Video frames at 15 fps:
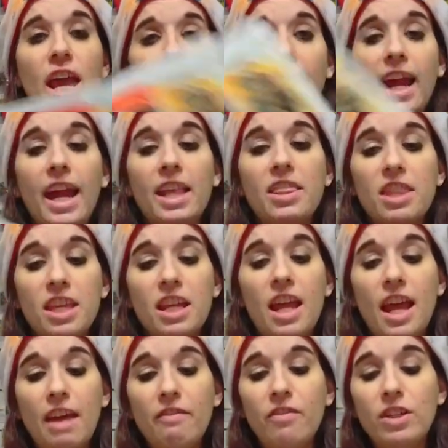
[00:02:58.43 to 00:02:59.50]
and then
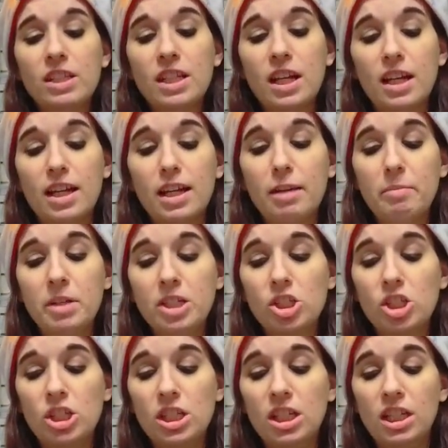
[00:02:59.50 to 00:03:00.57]
every time
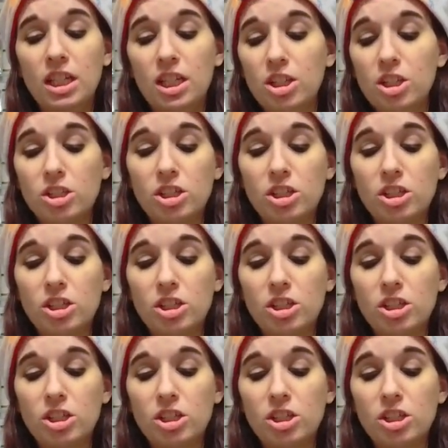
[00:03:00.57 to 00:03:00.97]
she either